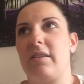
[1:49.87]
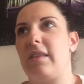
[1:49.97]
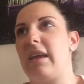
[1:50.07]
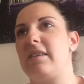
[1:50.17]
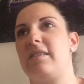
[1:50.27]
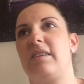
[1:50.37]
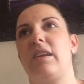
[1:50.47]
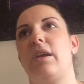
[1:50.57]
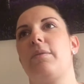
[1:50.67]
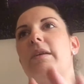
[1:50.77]
there's
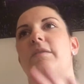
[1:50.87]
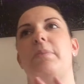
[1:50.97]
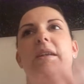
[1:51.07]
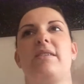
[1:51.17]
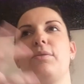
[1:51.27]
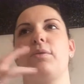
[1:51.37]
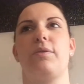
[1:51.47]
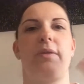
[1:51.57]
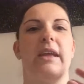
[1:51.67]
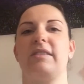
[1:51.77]
been
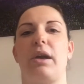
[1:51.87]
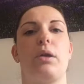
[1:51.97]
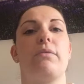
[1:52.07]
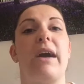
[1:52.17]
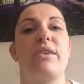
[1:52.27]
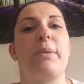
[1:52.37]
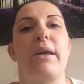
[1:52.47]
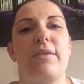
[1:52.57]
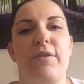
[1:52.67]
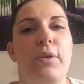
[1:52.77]
sort of things going around
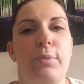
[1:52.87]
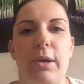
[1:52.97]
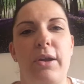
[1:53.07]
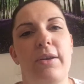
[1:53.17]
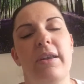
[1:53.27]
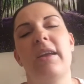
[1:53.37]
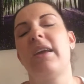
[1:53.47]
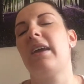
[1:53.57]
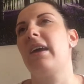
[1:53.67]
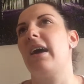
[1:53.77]
about the full moon
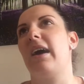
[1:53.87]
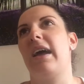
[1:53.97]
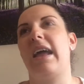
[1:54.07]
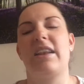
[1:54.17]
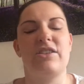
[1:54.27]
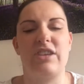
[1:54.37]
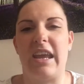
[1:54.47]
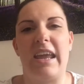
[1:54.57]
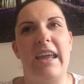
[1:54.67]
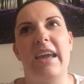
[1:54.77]

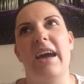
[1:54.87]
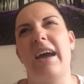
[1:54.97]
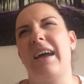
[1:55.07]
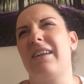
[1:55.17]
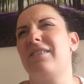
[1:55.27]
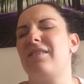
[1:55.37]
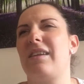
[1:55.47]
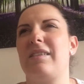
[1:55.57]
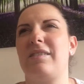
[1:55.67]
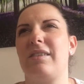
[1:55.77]
energy, and
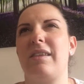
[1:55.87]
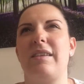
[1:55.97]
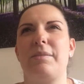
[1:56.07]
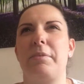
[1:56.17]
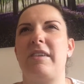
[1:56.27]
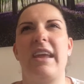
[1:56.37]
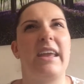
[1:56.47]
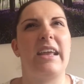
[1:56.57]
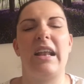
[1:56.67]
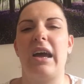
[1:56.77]
this
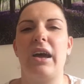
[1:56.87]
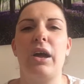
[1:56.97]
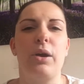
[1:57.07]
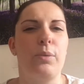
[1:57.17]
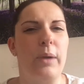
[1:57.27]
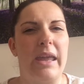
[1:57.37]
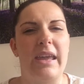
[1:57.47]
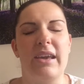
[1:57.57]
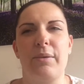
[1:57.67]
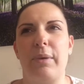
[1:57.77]
particular
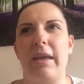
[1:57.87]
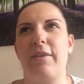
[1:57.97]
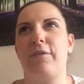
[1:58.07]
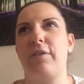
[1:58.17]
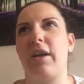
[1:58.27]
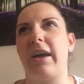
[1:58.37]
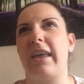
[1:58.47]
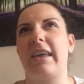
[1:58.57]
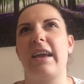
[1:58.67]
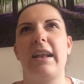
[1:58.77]
week with
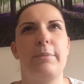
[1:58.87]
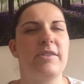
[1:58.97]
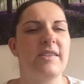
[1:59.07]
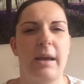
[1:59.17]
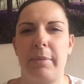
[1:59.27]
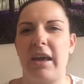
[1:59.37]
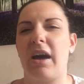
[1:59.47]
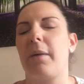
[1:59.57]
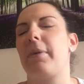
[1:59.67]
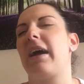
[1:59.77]
like eclipses coming
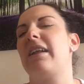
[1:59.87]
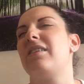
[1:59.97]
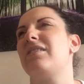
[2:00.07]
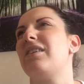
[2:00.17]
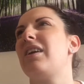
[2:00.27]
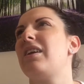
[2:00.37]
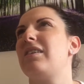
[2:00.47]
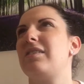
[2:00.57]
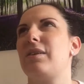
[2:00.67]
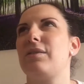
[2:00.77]
up and
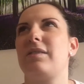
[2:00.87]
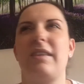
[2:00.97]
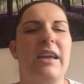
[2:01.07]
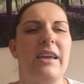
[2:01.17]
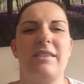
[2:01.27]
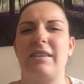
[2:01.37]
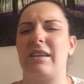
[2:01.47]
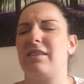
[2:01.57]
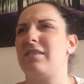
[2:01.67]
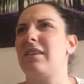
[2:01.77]
solstice
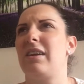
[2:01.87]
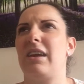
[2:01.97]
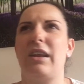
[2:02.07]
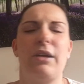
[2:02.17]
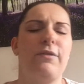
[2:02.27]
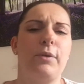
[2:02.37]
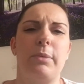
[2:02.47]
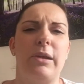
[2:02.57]
and full